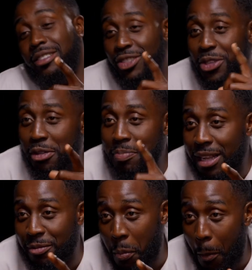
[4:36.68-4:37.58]
You know what's
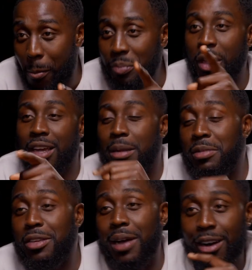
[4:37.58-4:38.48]
mad? Okay, let me
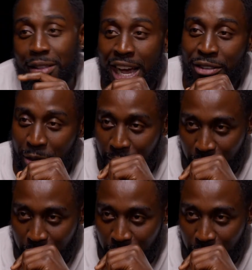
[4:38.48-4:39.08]
tell you why I cut the high top.